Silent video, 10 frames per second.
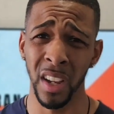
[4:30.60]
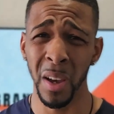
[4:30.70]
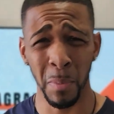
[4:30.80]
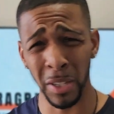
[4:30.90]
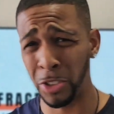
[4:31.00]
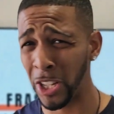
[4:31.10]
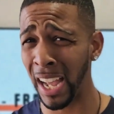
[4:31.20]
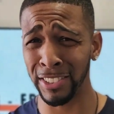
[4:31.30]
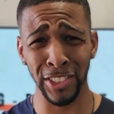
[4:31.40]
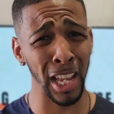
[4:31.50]

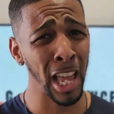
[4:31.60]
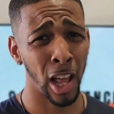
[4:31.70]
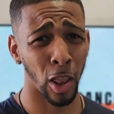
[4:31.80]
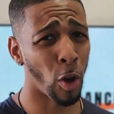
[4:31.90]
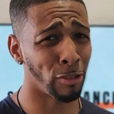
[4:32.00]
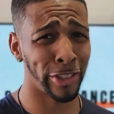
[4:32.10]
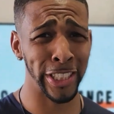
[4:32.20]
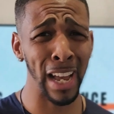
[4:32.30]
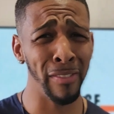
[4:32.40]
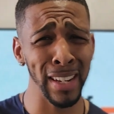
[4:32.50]
Projection,
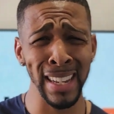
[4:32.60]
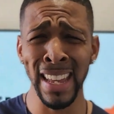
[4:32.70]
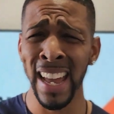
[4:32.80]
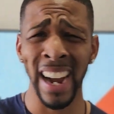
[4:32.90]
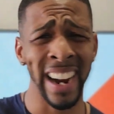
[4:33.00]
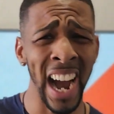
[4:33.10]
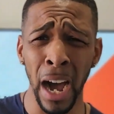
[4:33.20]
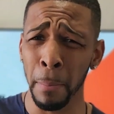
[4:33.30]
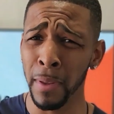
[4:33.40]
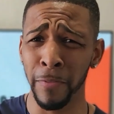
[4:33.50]
longevity,
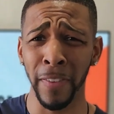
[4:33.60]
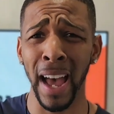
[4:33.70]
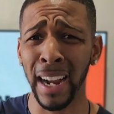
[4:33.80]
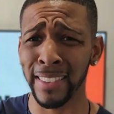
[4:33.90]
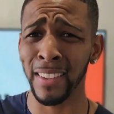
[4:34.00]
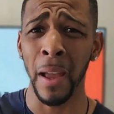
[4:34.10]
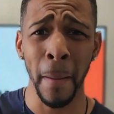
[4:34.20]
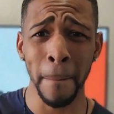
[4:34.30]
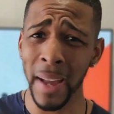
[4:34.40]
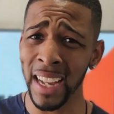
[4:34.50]
compliment factor,
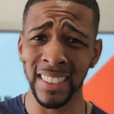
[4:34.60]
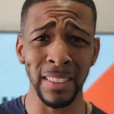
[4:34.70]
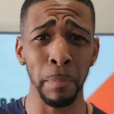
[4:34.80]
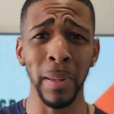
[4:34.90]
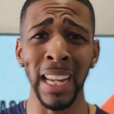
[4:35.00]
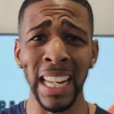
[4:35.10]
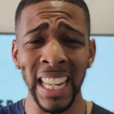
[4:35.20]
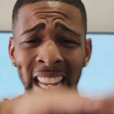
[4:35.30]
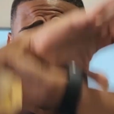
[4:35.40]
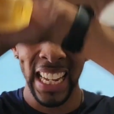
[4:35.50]
mass
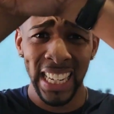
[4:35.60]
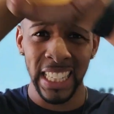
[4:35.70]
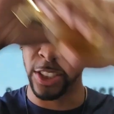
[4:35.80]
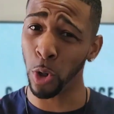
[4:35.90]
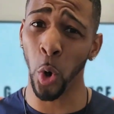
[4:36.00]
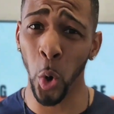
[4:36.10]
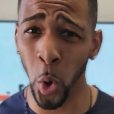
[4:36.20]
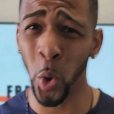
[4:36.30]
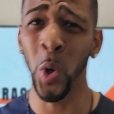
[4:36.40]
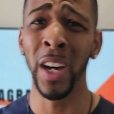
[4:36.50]
appealing, it is
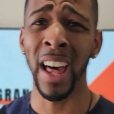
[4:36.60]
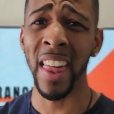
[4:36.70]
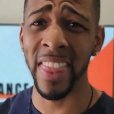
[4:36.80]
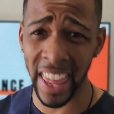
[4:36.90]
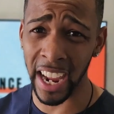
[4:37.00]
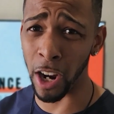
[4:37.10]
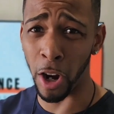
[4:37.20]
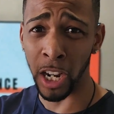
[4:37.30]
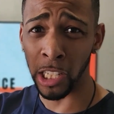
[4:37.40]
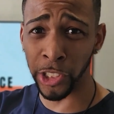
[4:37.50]
all
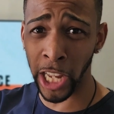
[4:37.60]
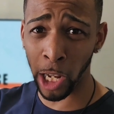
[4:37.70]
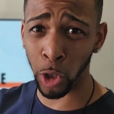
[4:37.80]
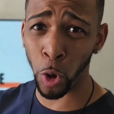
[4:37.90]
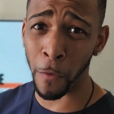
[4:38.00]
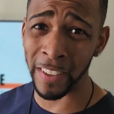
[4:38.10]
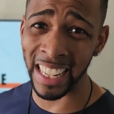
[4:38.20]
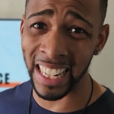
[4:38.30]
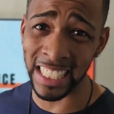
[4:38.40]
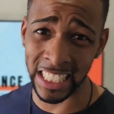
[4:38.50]
there. Check it off
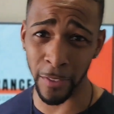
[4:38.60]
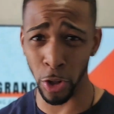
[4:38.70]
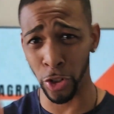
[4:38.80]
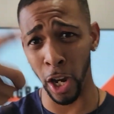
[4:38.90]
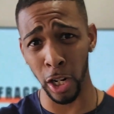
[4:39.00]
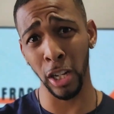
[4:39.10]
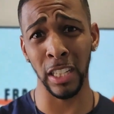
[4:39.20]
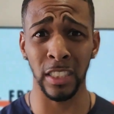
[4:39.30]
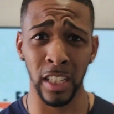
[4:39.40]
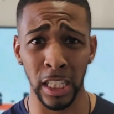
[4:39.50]
your list if you're trying to look
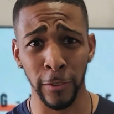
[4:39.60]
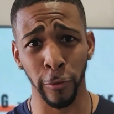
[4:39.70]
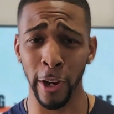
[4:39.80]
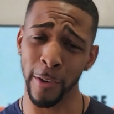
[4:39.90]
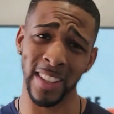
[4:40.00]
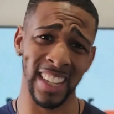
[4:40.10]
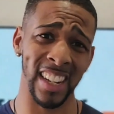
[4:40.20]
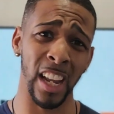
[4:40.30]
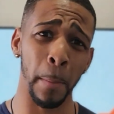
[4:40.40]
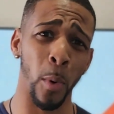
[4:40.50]
into this fragrance at
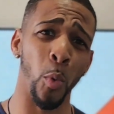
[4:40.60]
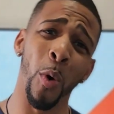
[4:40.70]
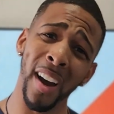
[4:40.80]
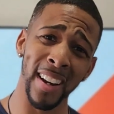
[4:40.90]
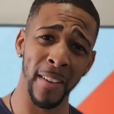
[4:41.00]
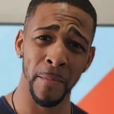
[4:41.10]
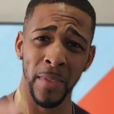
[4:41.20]
number 1,